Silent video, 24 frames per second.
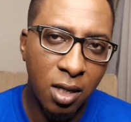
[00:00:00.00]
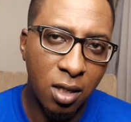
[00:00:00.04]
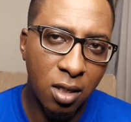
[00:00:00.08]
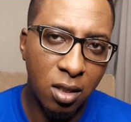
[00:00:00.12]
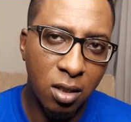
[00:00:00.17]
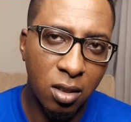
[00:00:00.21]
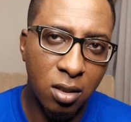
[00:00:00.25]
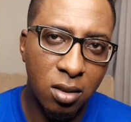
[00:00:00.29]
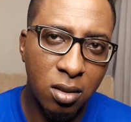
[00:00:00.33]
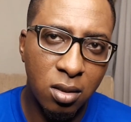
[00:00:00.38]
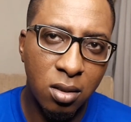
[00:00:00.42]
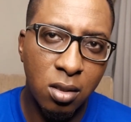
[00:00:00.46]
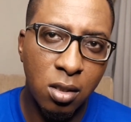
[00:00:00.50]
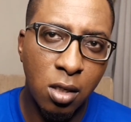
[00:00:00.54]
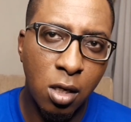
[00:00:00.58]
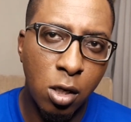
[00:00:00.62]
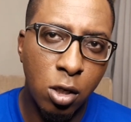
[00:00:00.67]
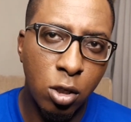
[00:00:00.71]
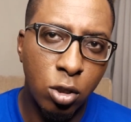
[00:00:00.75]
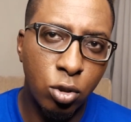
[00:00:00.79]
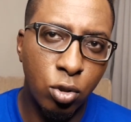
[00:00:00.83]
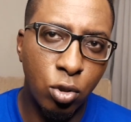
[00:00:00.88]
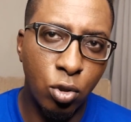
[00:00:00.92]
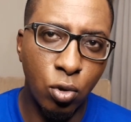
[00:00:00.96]
is
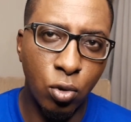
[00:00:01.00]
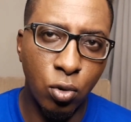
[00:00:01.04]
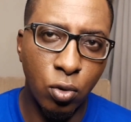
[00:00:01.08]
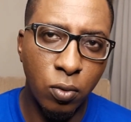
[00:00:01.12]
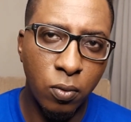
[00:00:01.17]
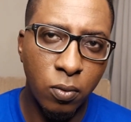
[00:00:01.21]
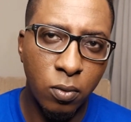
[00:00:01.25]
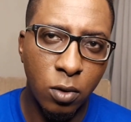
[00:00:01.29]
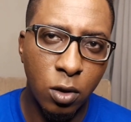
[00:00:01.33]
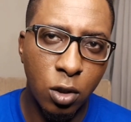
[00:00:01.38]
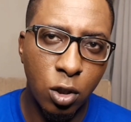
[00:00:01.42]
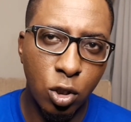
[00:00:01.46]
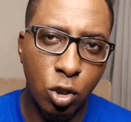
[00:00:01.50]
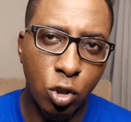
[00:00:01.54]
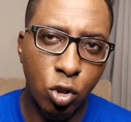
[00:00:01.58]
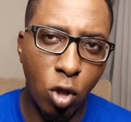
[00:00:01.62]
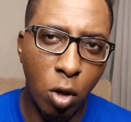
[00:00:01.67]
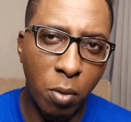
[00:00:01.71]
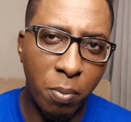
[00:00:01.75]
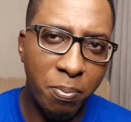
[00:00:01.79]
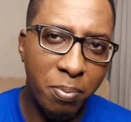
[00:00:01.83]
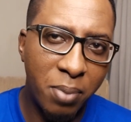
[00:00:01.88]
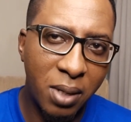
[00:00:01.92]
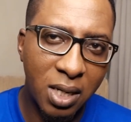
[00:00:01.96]
to
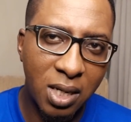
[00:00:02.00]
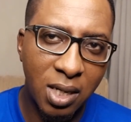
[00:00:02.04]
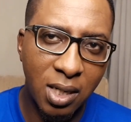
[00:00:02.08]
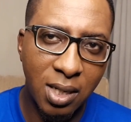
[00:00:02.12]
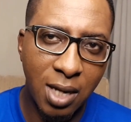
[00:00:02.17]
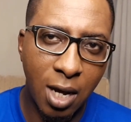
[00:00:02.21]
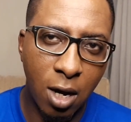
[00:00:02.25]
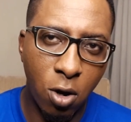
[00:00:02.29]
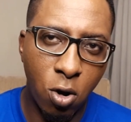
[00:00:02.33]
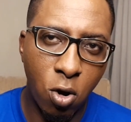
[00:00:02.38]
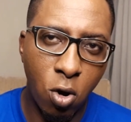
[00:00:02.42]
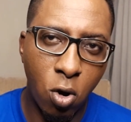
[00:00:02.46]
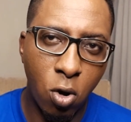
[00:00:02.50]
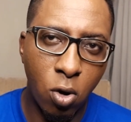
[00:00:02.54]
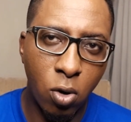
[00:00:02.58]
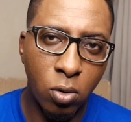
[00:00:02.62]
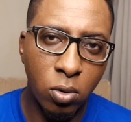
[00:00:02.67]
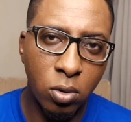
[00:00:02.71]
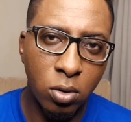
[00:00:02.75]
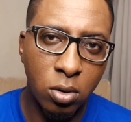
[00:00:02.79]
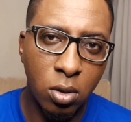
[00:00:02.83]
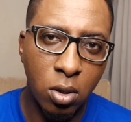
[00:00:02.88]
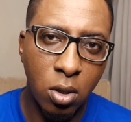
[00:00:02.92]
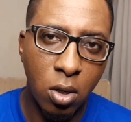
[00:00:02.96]
stop picking their
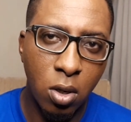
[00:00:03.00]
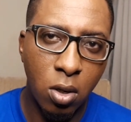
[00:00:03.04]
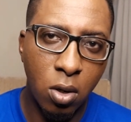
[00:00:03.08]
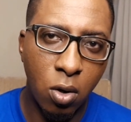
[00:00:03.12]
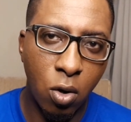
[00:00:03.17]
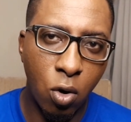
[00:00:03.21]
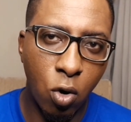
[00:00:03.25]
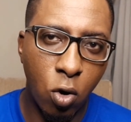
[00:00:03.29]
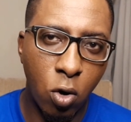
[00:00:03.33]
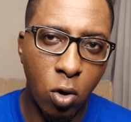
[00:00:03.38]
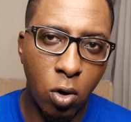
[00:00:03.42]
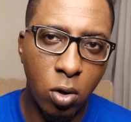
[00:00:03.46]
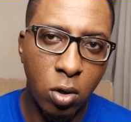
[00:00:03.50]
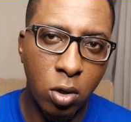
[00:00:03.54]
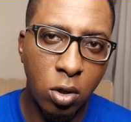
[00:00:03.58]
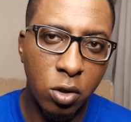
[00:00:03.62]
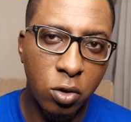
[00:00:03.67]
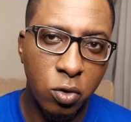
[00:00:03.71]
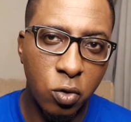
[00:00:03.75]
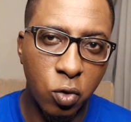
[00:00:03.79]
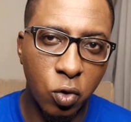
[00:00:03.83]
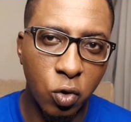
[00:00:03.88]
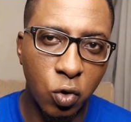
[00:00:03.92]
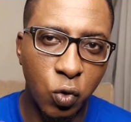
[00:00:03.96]
calls or
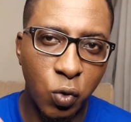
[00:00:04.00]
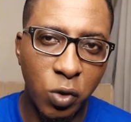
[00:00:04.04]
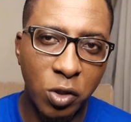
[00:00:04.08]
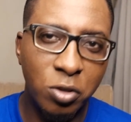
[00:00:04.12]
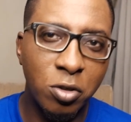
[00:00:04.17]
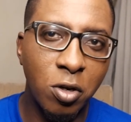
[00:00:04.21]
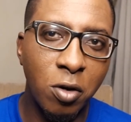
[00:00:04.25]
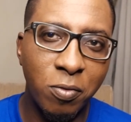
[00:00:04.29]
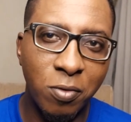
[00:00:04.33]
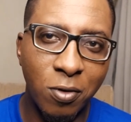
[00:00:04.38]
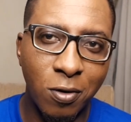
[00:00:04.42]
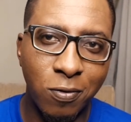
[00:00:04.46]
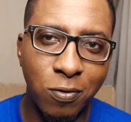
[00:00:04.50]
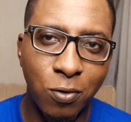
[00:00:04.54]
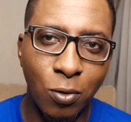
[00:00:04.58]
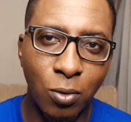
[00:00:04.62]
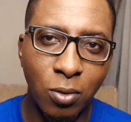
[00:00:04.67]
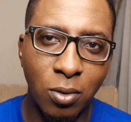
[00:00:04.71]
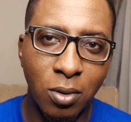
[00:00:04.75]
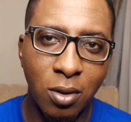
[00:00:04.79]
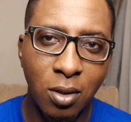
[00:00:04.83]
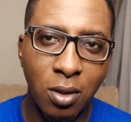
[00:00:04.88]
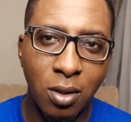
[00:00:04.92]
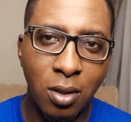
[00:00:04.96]
to switch off your
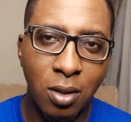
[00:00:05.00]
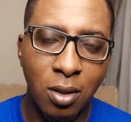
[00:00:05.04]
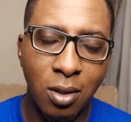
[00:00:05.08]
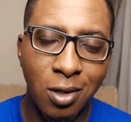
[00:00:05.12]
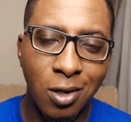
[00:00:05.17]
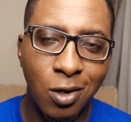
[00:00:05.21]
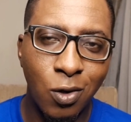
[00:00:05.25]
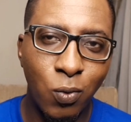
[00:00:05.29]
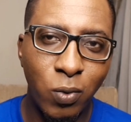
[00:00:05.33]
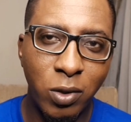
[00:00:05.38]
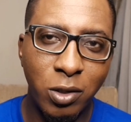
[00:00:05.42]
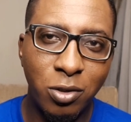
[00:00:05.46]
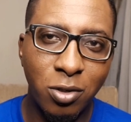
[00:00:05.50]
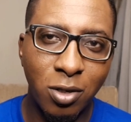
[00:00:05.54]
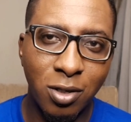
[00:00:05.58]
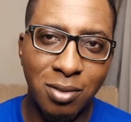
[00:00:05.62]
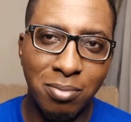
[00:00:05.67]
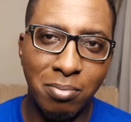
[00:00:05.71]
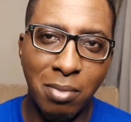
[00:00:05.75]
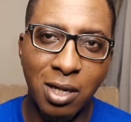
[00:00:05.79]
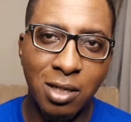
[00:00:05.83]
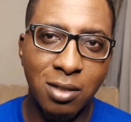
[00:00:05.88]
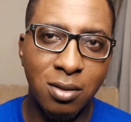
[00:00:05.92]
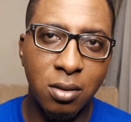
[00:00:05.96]
phone, which just
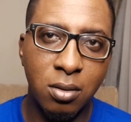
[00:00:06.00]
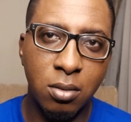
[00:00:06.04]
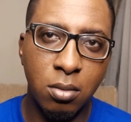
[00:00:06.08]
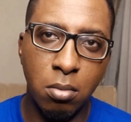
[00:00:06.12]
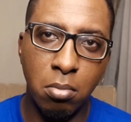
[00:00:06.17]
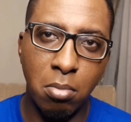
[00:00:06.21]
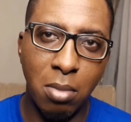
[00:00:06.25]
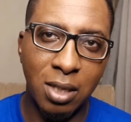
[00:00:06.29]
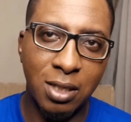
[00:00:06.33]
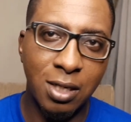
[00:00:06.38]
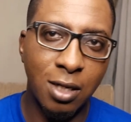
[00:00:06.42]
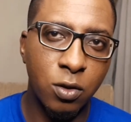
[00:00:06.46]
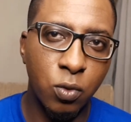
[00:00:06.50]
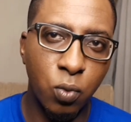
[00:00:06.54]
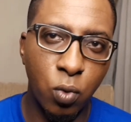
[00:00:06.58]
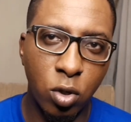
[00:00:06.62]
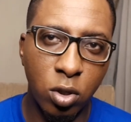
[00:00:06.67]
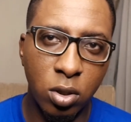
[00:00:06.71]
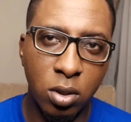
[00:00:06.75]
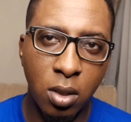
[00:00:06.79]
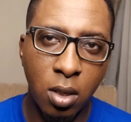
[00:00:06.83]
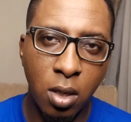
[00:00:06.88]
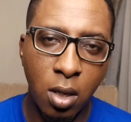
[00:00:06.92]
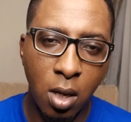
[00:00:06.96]
makes matters
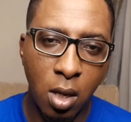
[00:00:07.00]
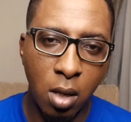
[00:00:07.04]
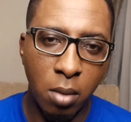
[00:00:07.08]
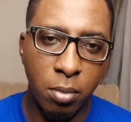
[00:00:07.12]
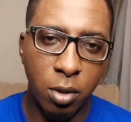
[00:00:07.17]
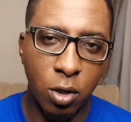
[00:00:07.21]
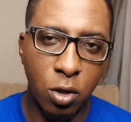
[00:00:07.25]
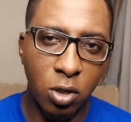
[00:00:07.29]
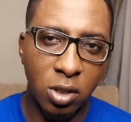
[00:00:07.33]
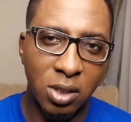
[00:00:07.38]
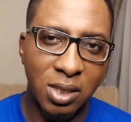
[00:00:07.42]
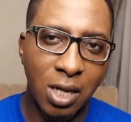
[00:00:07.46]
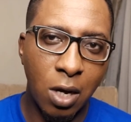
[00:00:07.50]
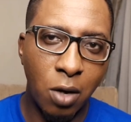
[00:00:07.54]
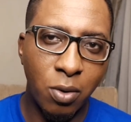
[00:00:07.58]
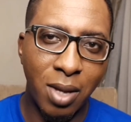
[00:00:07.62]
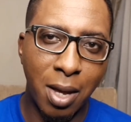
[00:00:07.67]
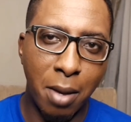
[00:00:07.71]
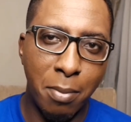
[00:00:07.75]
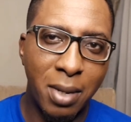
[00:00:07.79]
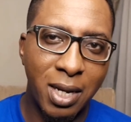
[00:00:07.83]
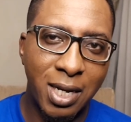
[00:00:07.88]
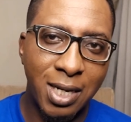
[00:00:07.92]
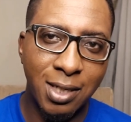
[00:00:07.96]
worse because now
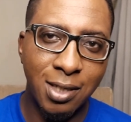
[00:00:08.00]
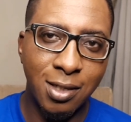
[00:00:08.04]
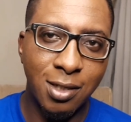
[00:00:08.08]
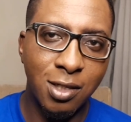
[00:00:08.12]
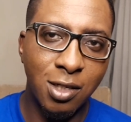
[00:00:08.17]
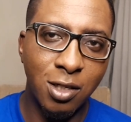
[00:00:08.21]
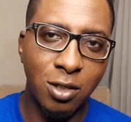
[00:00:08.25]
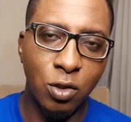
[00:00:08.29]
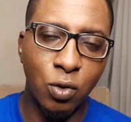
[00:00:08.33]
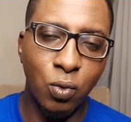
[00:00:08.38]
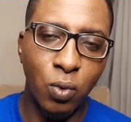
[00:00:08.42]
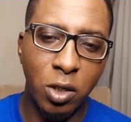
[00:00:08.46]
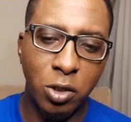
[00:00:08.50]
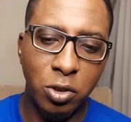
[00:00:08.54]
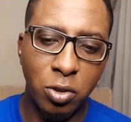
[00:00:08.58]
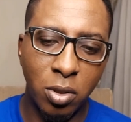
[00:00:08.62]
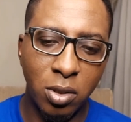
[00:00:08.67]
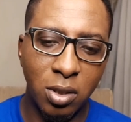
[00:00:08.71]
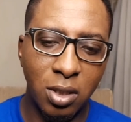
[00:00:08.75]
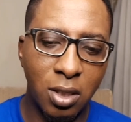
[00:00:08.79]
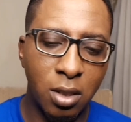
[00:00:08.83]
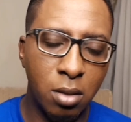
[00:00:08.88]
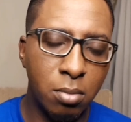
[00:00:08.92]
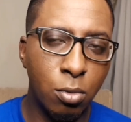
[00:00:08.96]
you're making the
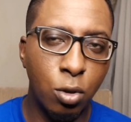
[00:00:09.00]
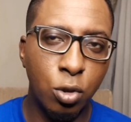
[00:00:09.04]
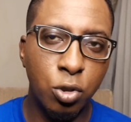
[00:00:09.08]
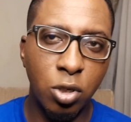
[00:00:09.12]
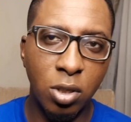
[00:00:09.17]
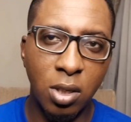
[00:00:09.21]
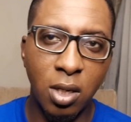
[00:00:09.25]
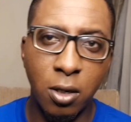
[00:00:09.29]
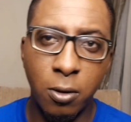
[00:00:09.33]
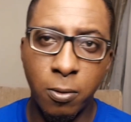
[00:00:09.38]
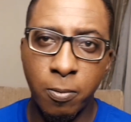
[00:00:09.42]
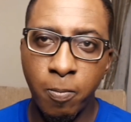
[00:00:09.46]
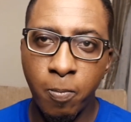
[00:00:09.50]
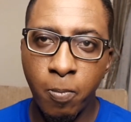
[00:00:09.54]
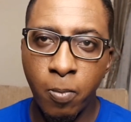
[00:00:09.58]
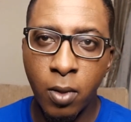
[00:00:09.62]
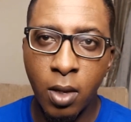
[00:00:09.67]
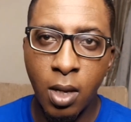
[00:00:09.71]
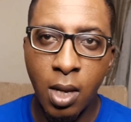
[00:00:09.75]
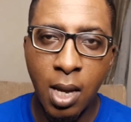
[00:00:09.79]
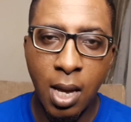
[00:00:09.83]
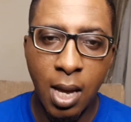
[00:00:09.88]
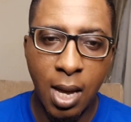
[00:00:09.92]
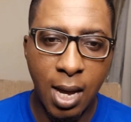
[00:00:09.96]
situation emotional.
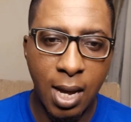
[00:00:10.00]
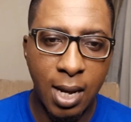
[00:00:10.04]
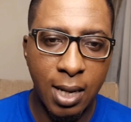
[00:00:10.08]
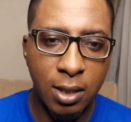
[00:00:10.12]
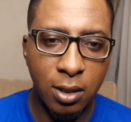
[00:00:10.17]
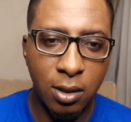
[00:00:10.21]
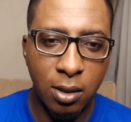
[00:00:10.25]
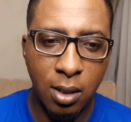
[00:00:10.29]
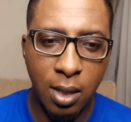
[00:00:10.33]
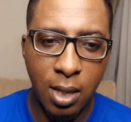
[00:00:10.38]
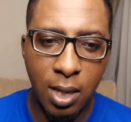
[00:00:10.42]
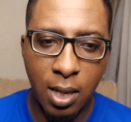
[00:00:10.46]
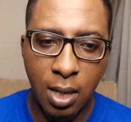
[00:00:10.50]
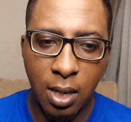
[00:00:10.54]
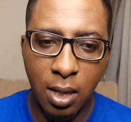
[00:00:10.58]
And